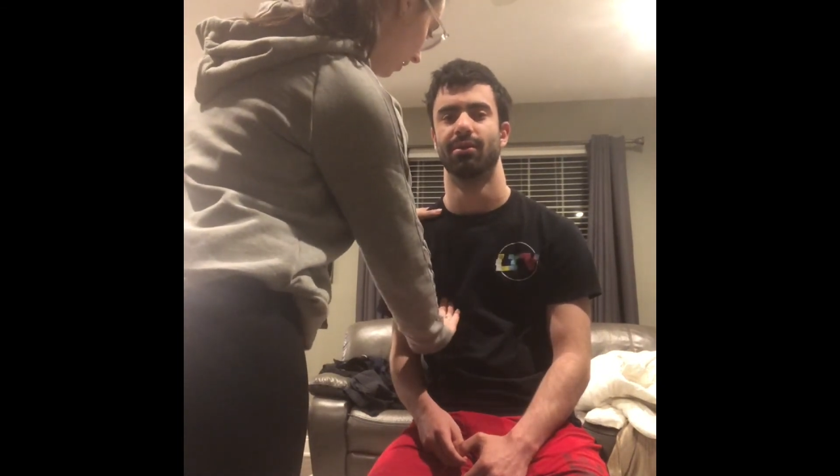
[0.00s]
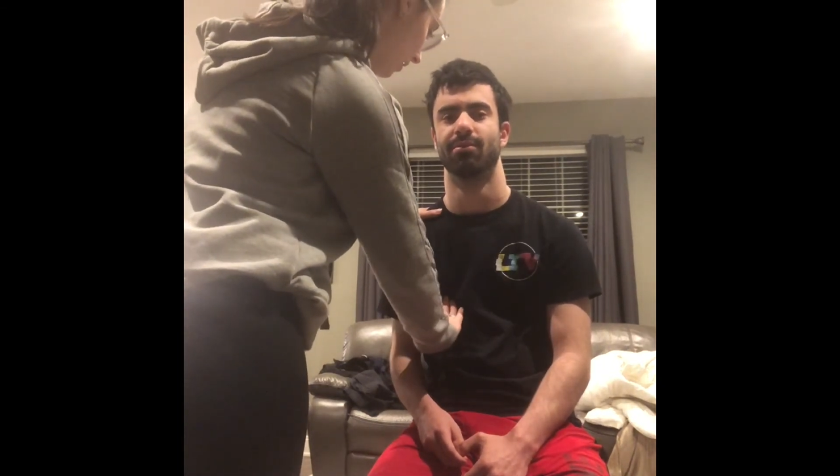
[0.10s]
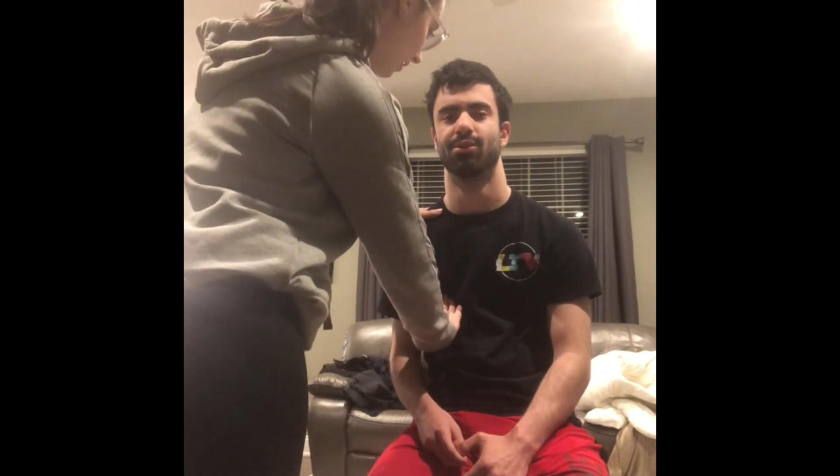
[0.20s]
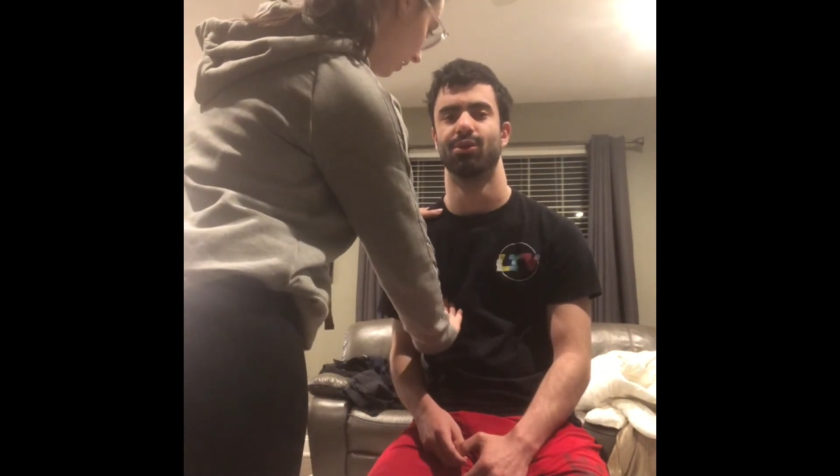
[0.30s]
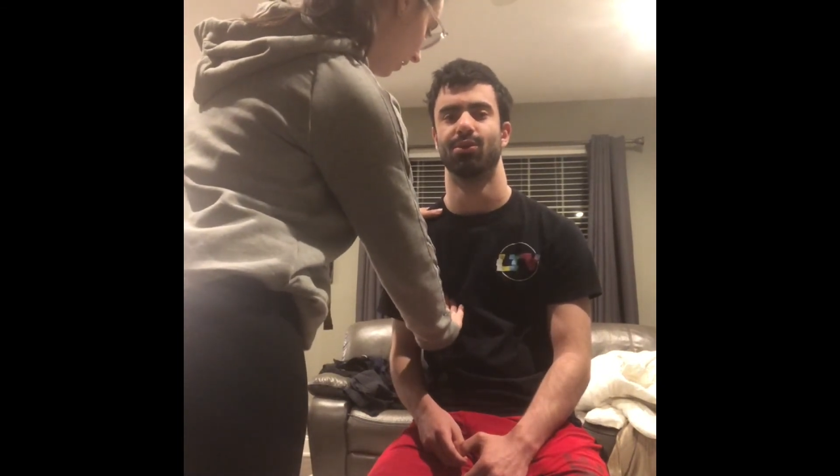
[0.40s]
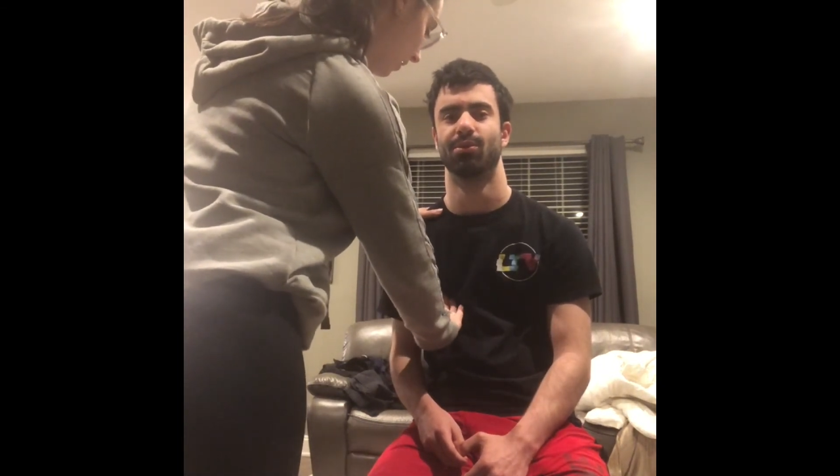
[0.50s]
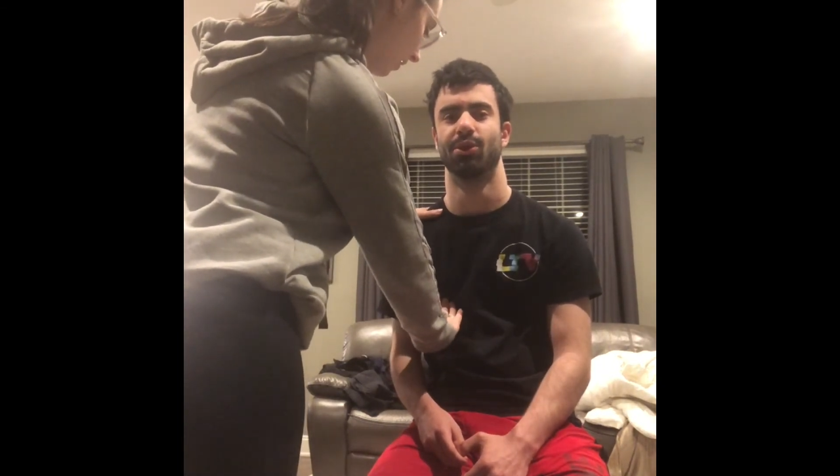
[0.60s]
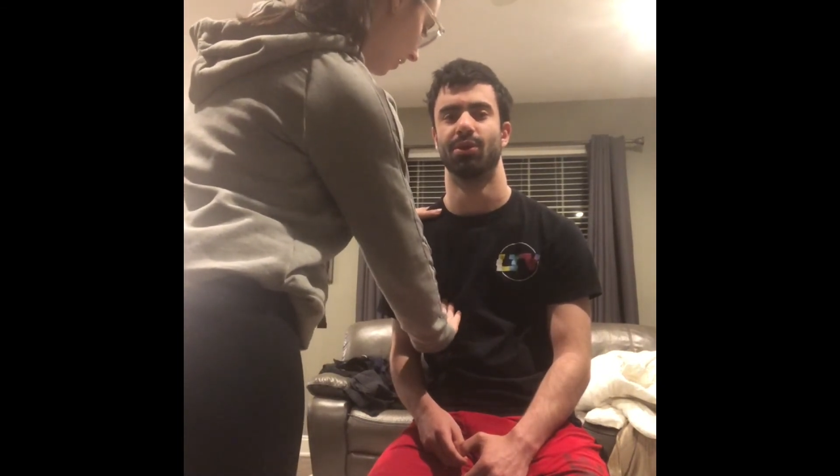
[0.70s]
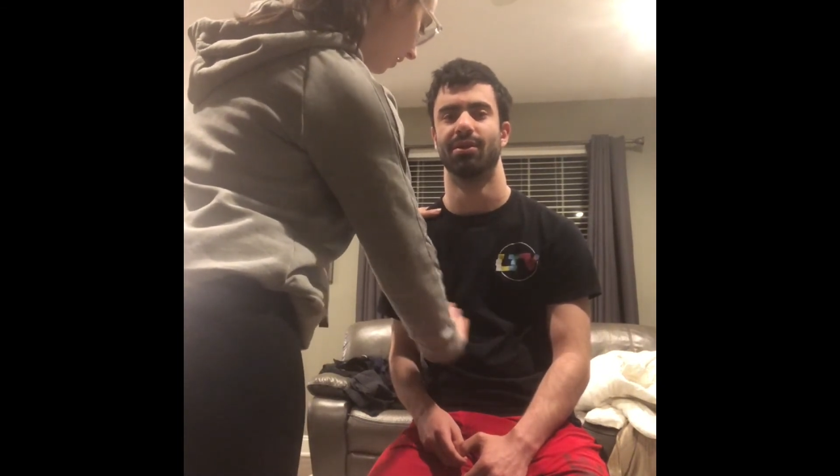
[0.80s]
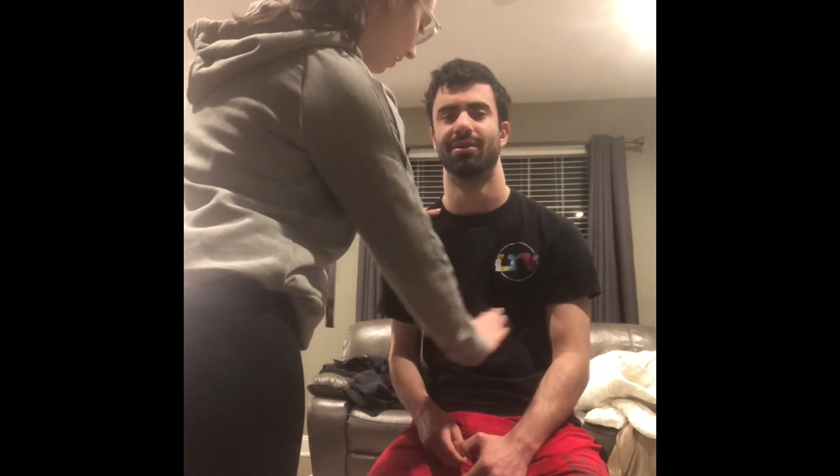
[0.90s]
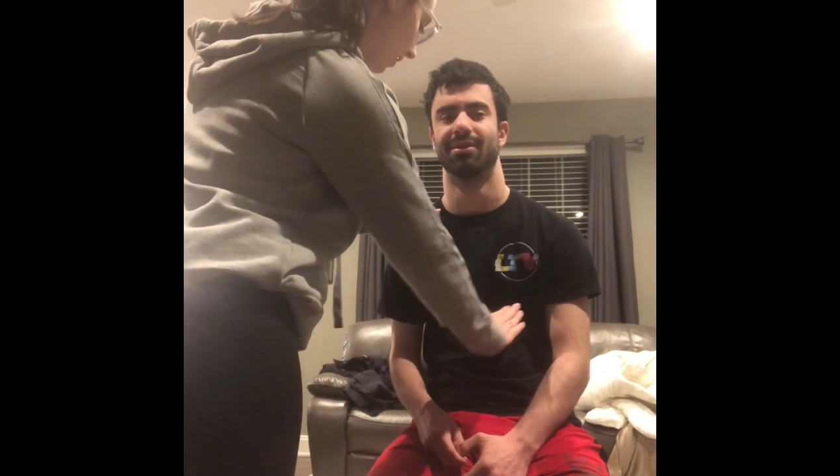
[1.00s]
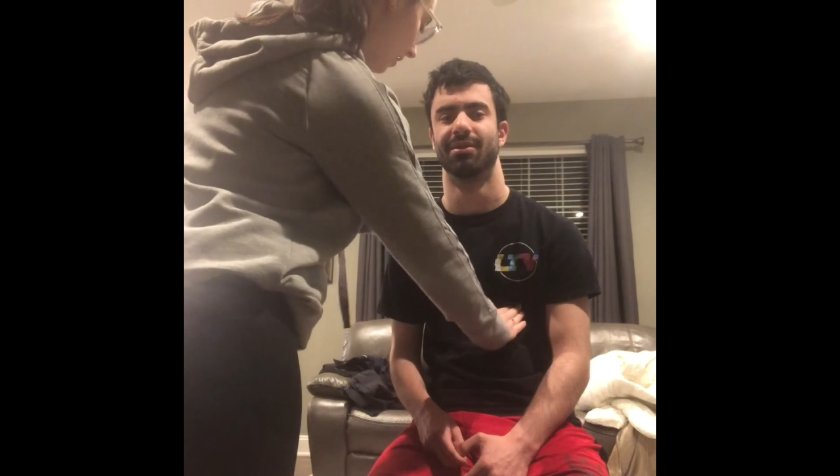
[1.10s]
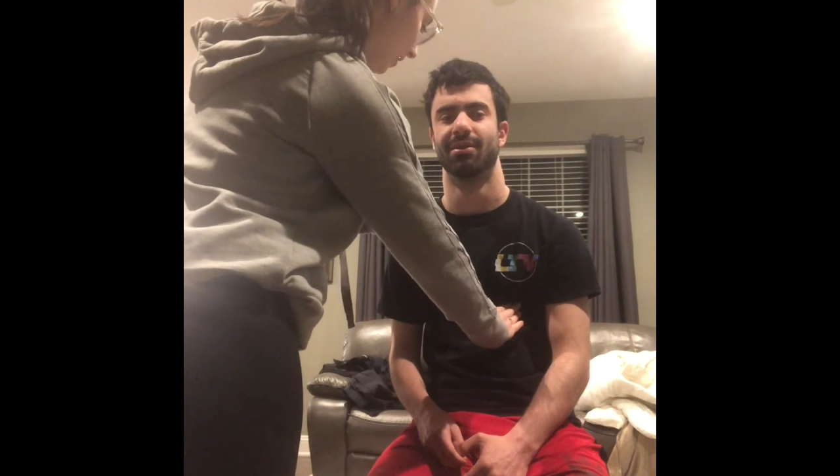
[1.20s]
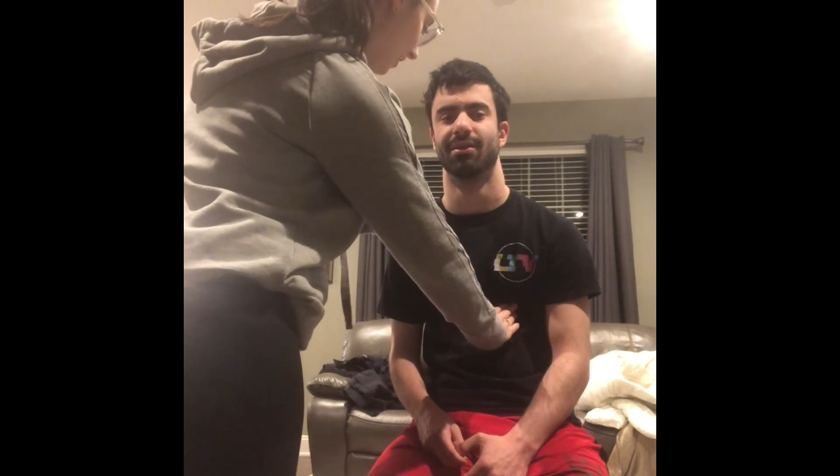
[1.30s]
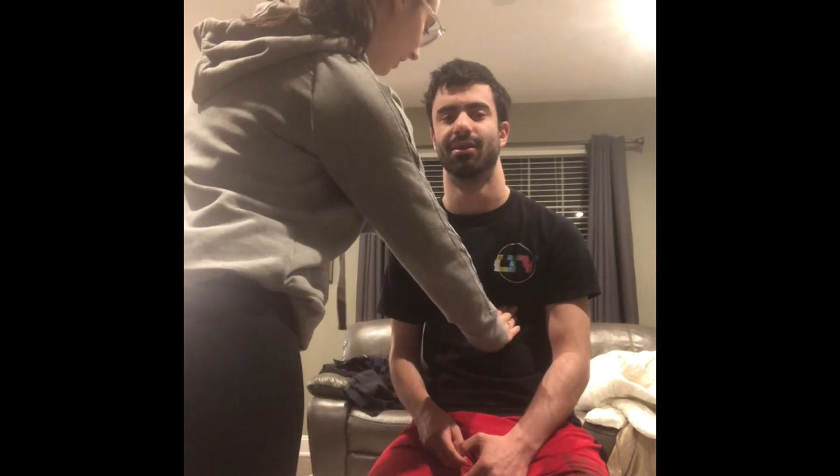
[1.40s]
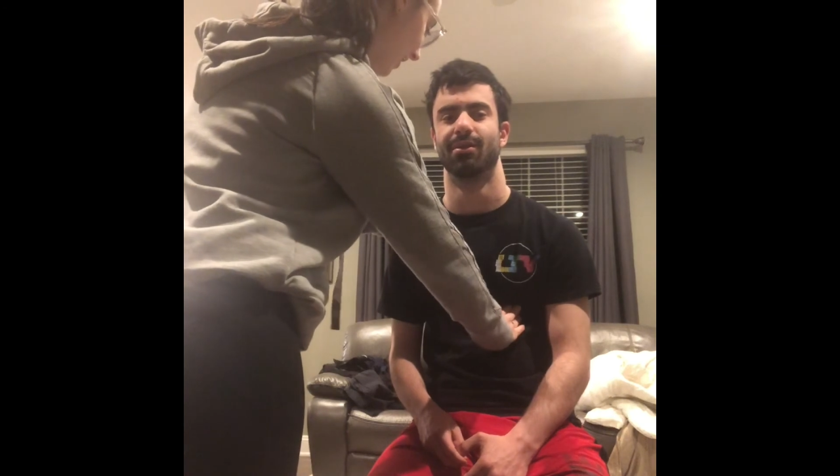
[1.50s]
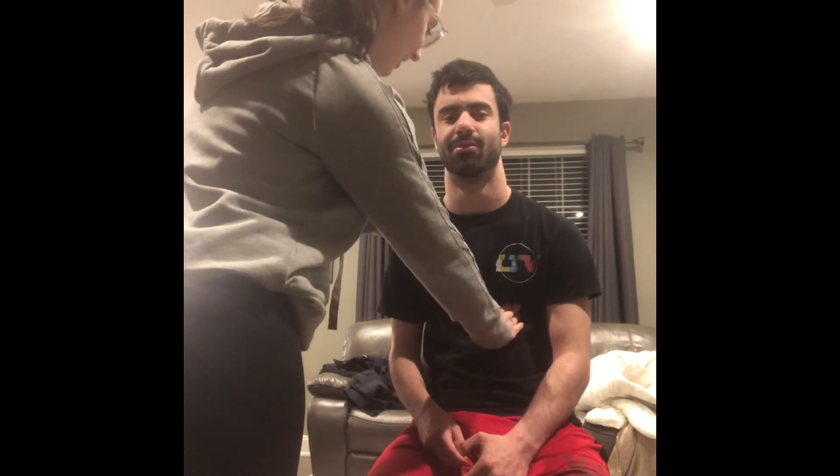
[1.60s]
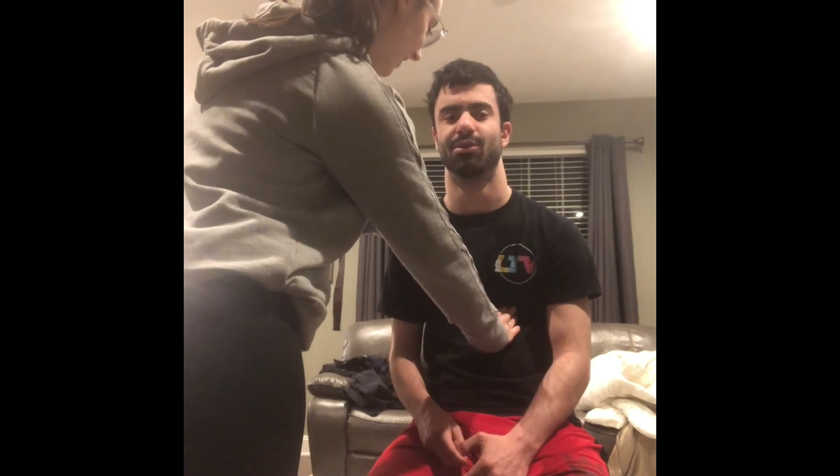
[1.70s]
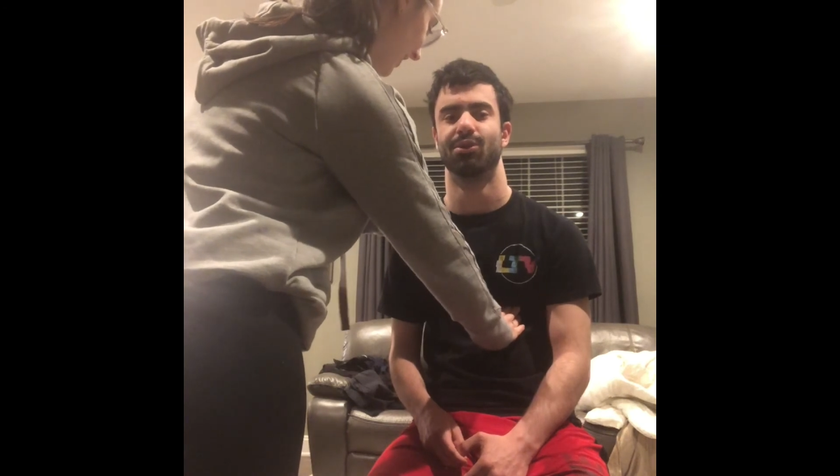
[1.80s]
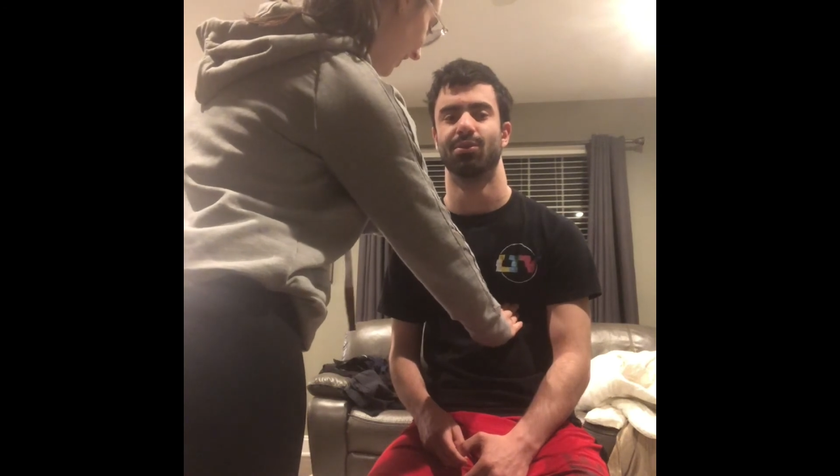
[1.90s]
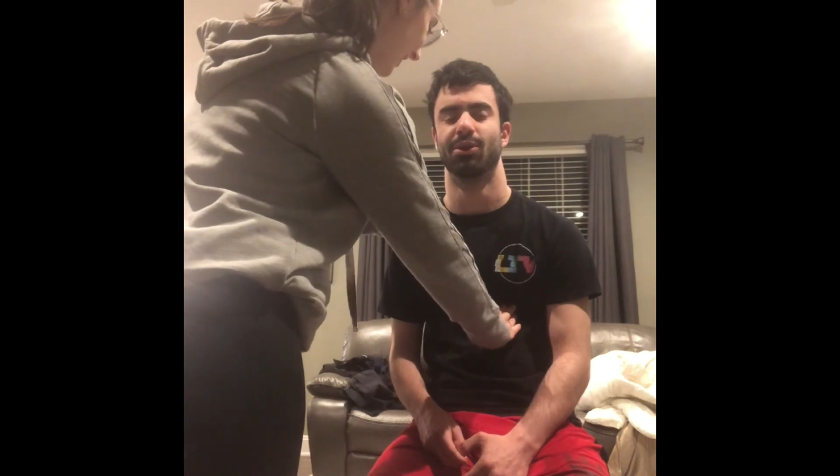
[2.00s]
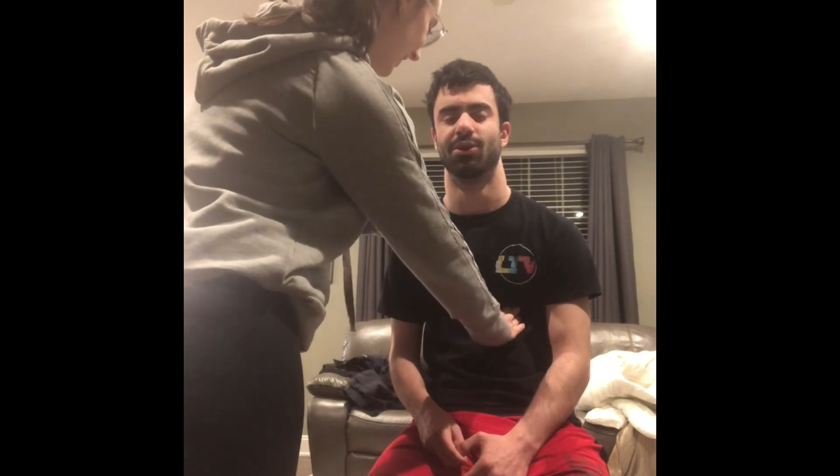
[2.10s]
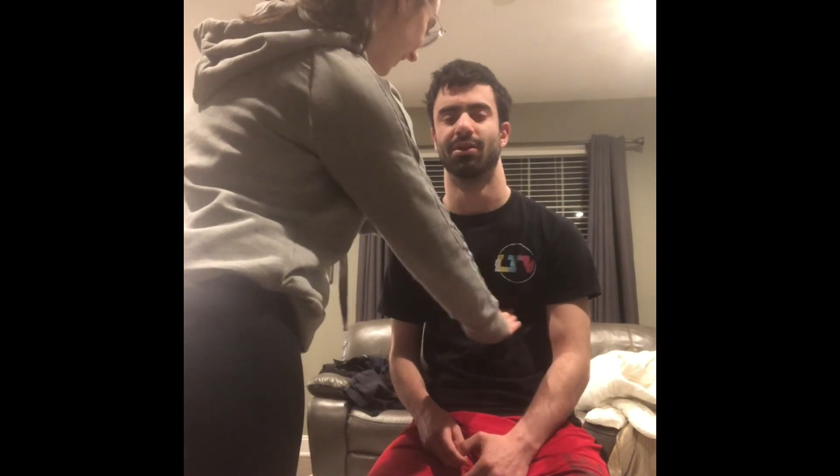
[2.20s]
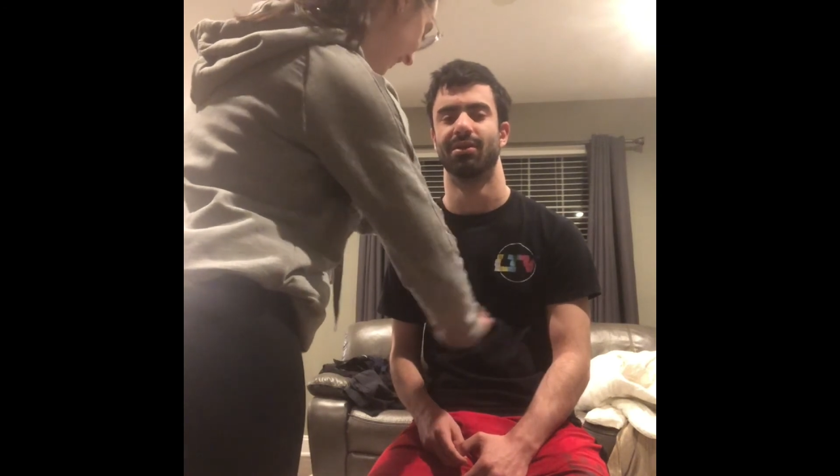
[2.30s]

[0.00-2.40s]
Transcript: Blue moon. Blue moon.